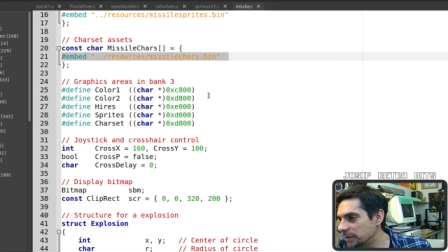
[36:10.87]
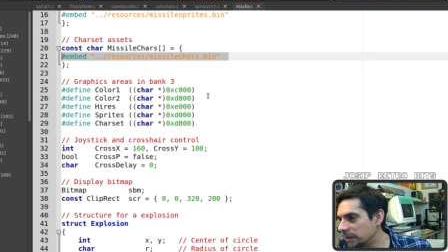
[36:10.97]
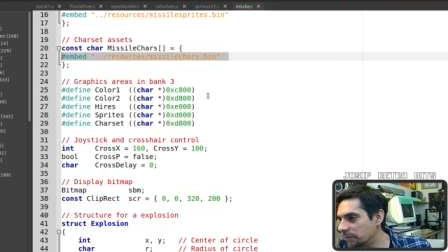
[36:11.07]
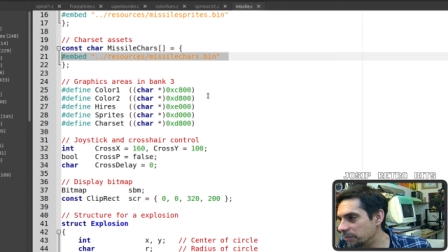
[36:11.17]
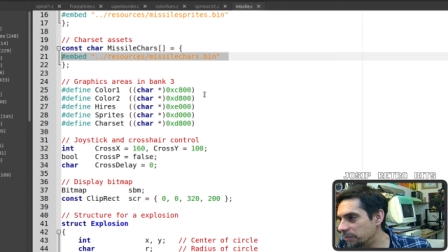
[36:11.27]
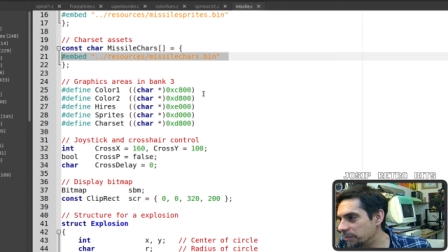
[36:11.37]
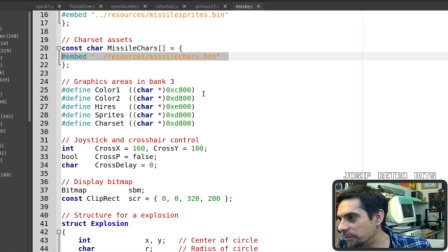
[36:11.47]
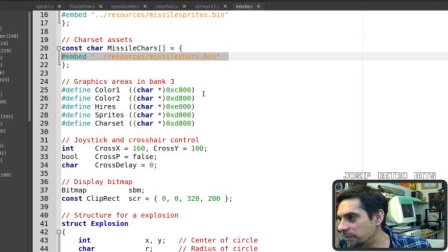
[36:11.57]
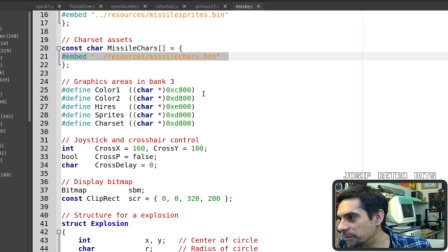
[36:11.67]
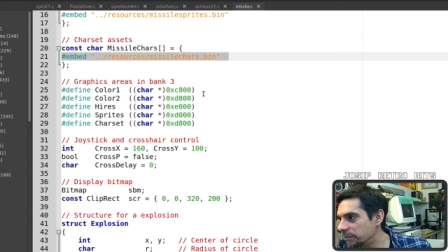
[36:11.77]
I'm
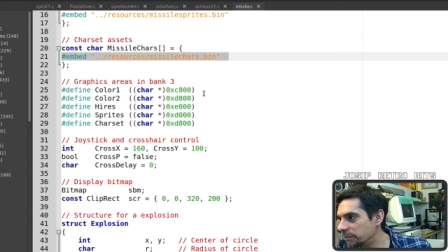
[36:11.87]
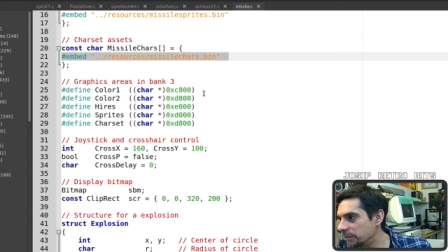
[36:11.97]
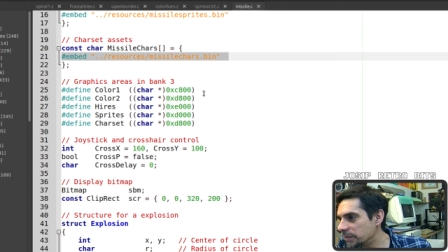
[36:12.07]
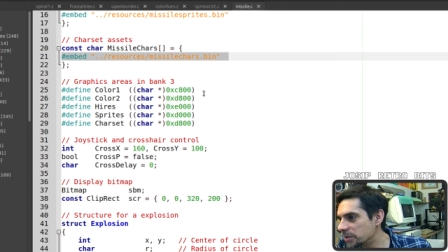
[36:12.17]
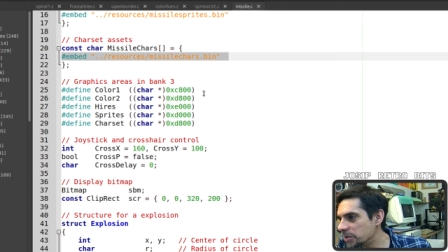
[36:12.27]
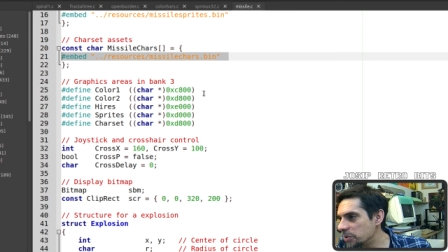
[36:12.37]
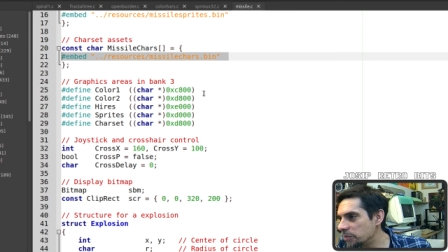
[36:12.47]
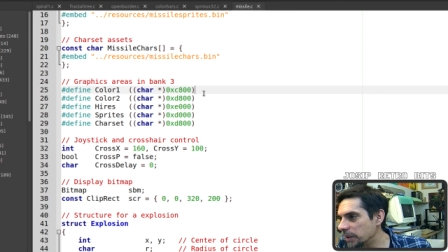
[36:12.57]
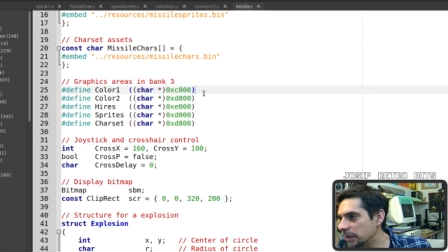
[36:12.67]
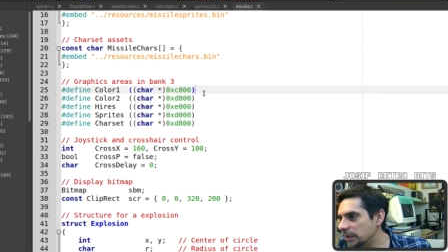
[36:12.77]

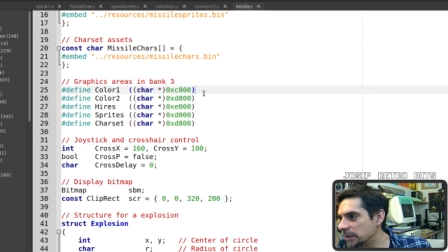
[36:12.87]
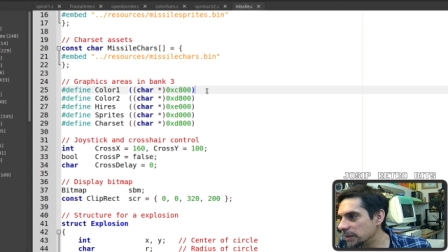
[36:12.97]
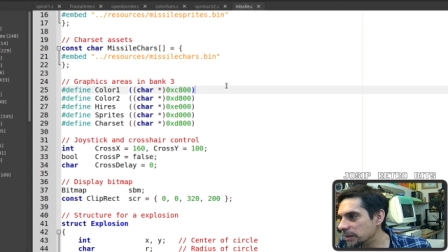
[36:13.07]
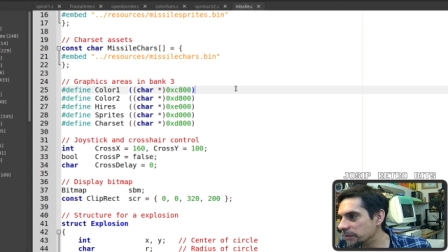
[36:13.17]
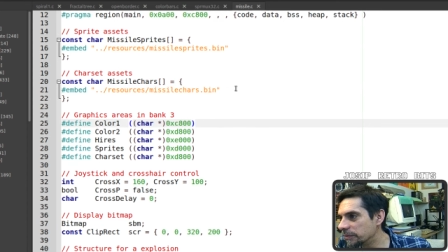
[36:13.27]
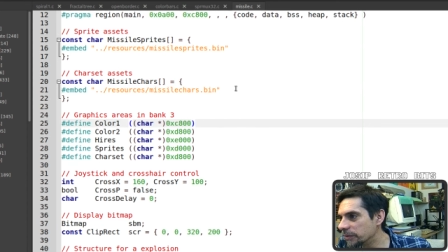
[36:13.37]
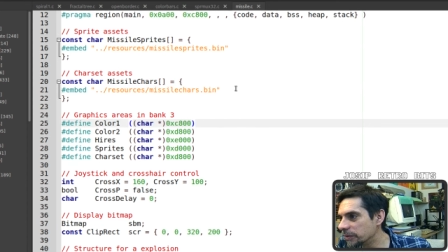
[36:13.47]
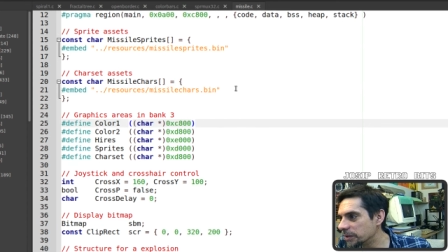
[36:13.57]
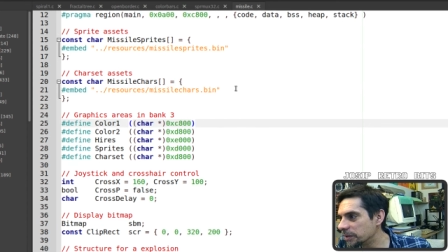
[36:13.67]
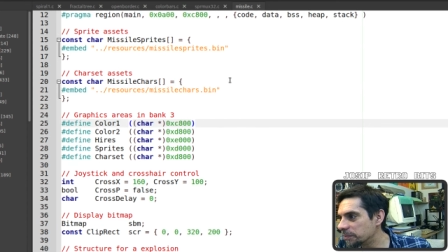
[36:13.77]
assuming this is for
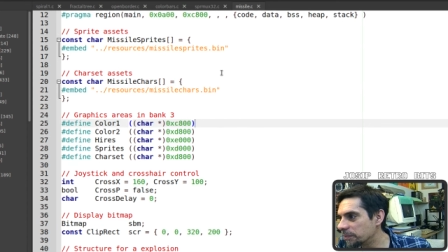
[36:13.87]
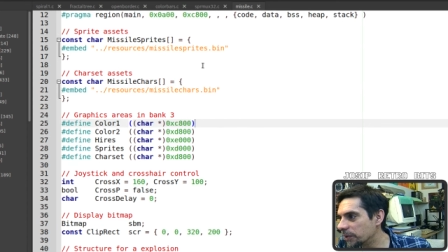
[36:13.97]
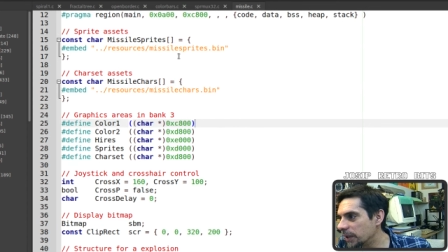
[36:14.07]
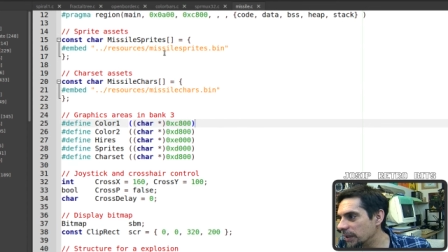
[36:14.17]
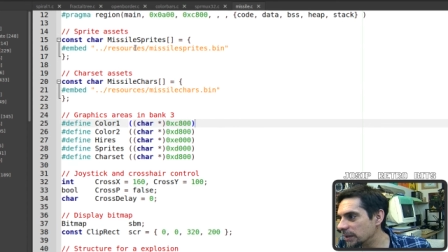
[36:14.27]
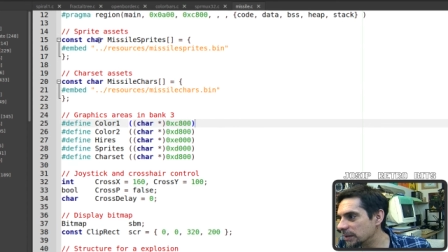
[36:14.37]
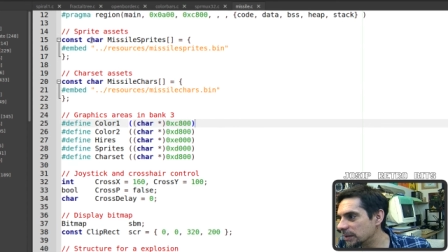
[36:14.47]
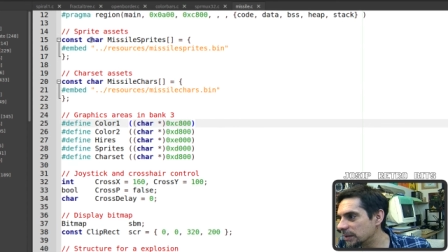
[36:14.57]
sprites.